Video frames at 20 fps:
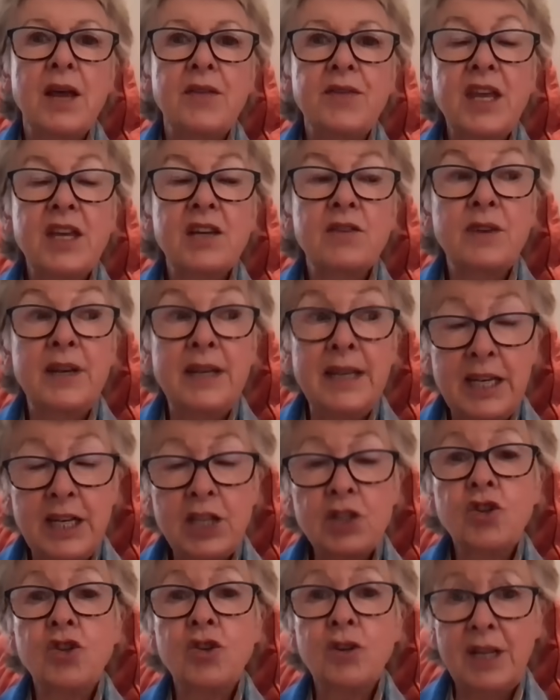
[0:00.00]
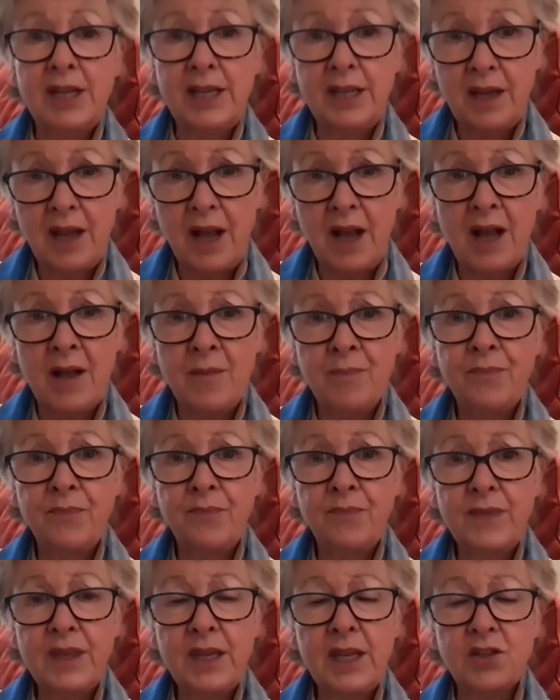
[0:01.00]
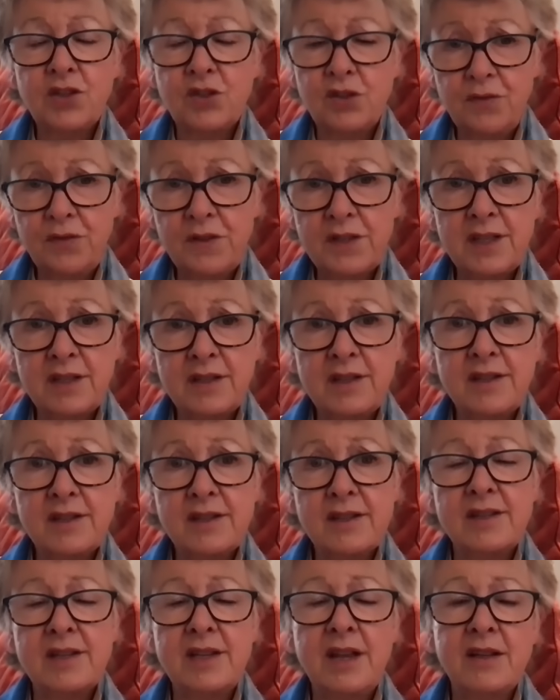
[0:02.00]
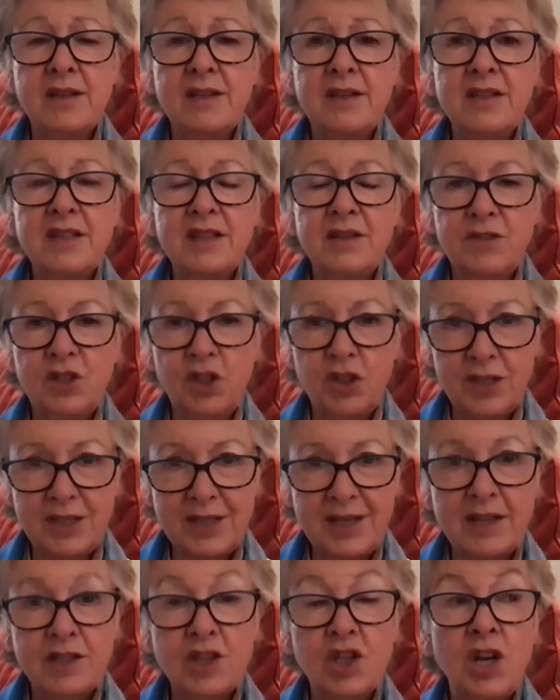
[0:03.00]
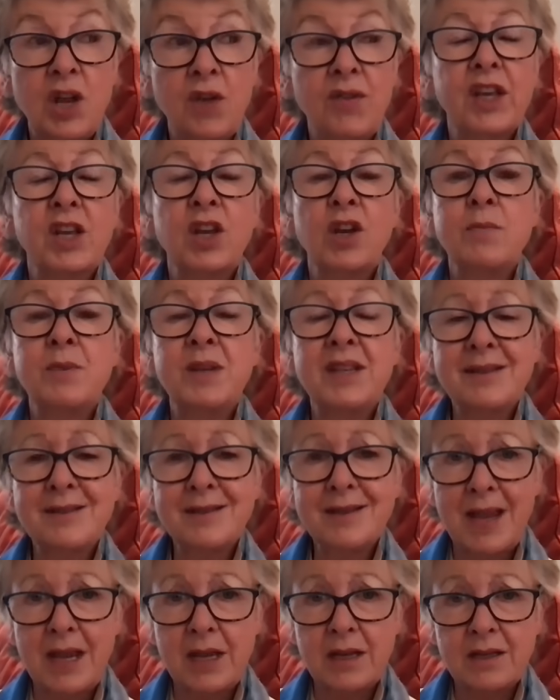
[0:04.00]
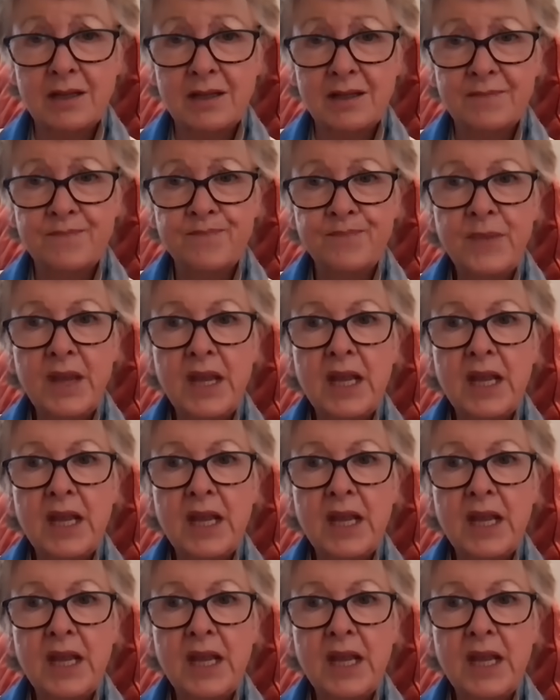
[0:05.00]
They have literally, the astrophysicists, the scientists have just said, no, they're going to be six.